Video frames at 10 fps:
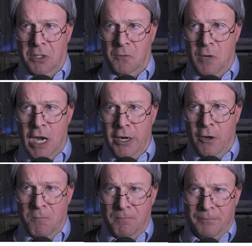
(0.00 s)

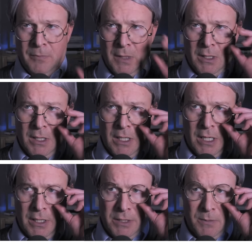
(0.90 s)
Rhino.
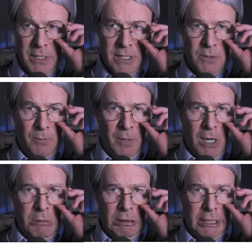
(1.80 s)
Now, this means
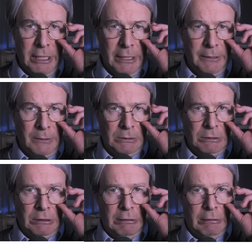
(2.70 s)
Republican and
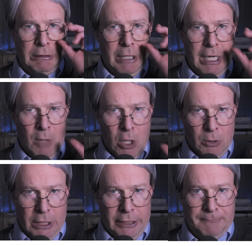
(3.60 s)
name
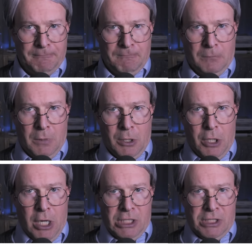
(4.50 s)
only. They're
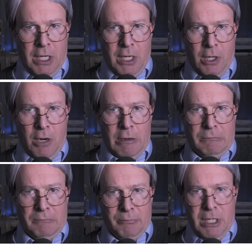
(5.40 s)
not saying, oh,
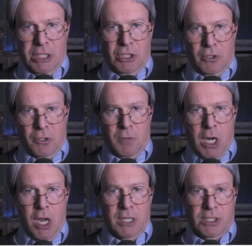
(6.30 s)
Mitch, you're a
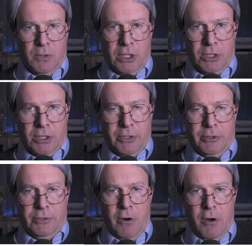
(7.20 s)
rhinoceros, you're so
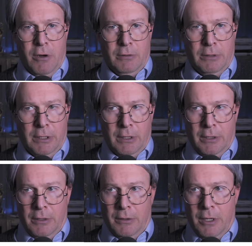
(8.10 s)
strong.
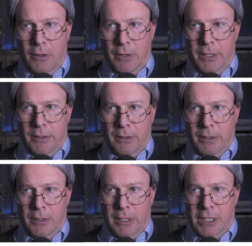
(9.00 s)
No,
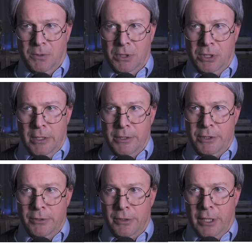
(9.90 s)
that's what Don
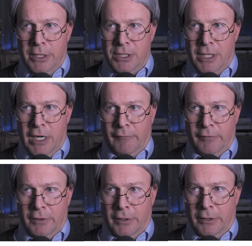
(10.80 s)
Jr. hunts in
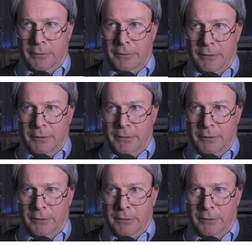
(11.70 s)
Africa.